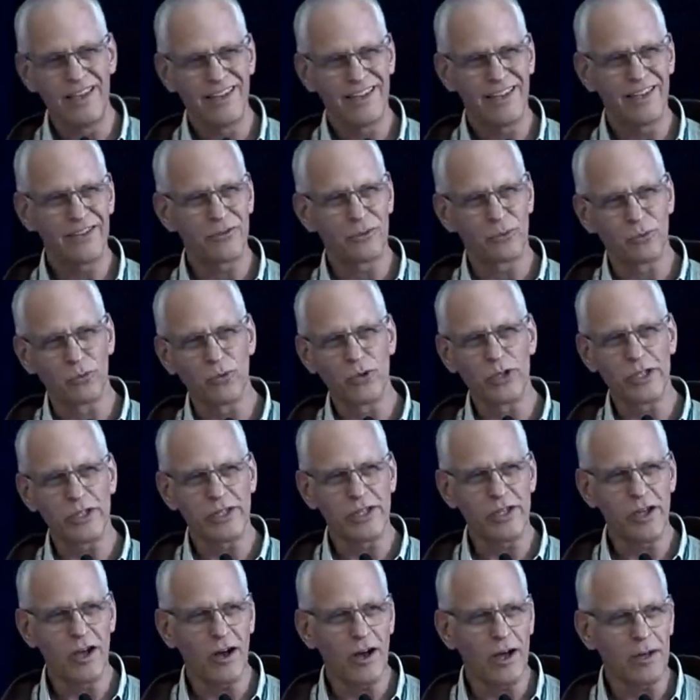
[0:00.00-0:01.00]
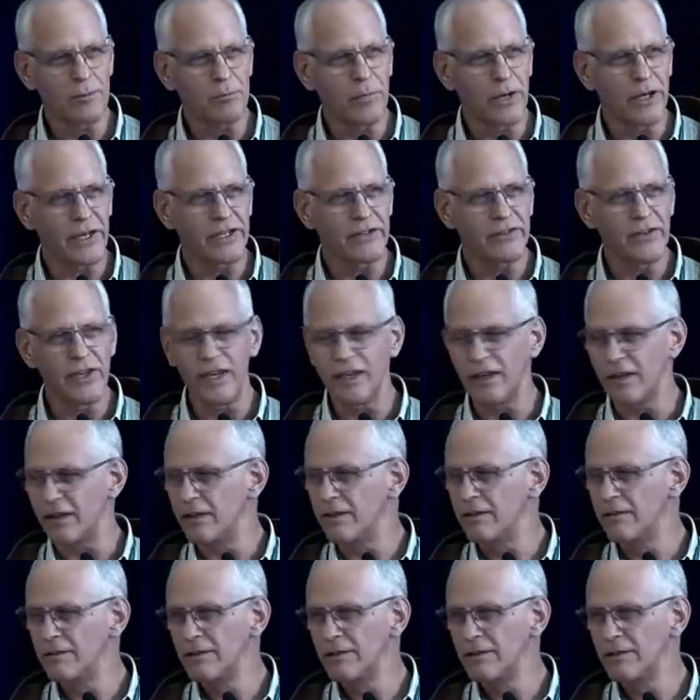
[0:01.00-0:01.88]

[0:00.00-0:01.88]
it's really hot by day.